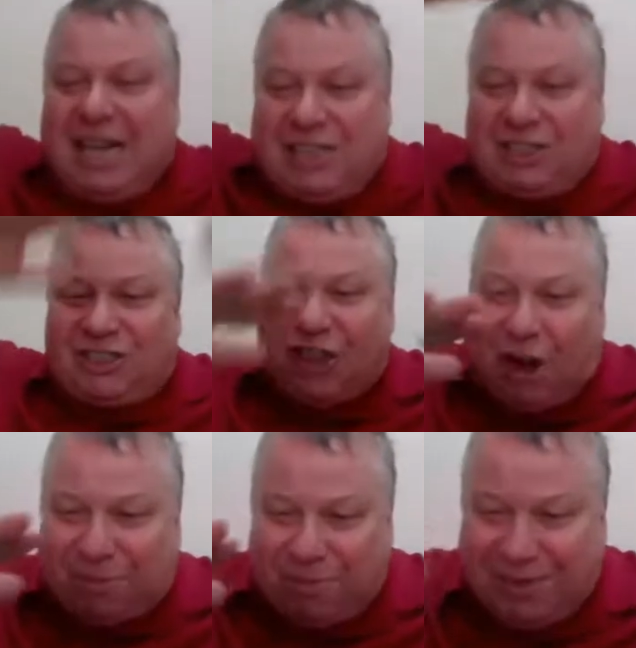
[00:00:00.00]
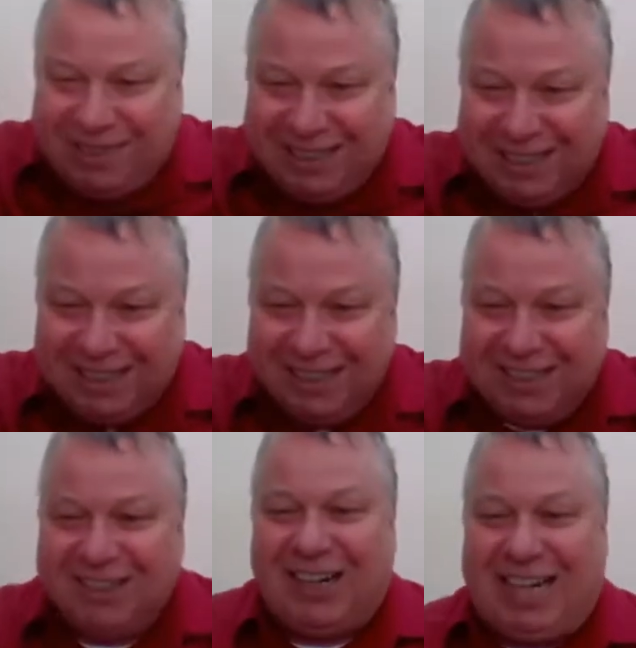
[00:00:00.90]
going to stop,
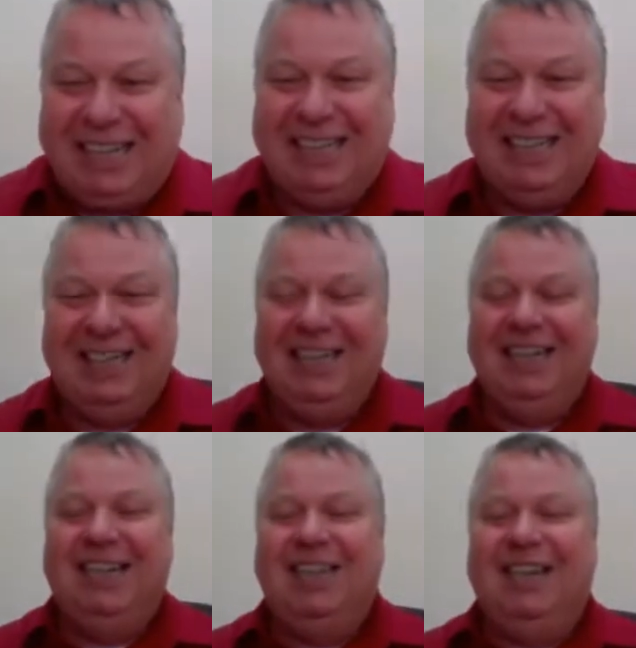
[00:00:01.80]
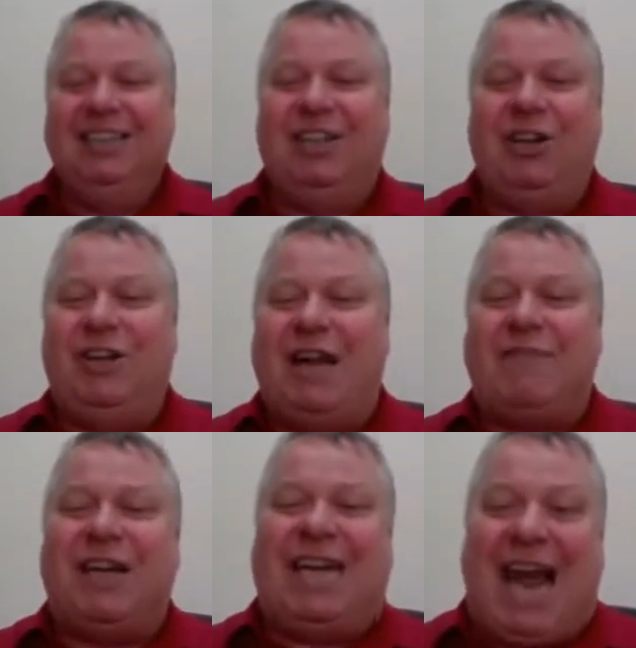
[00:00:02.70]
right? So you
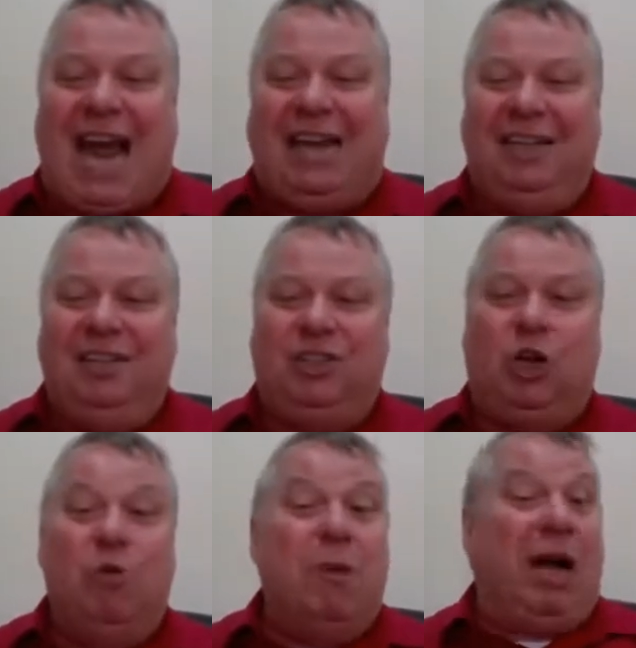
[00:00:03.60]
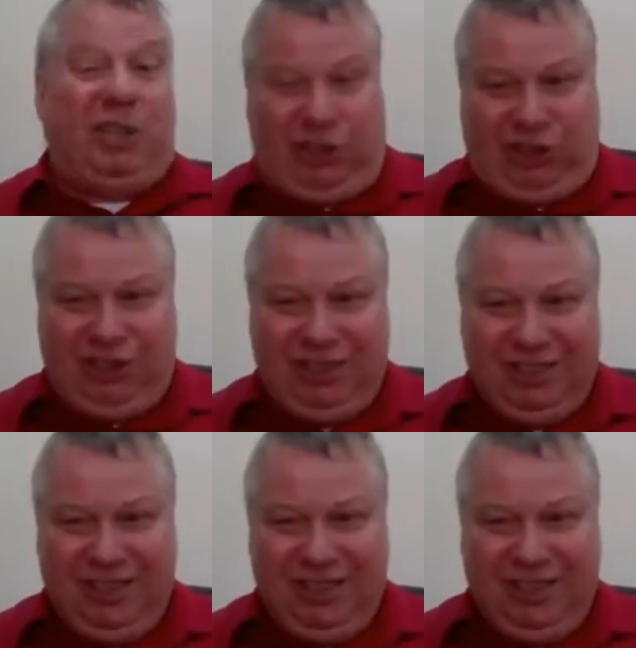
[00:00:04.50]
never get too much,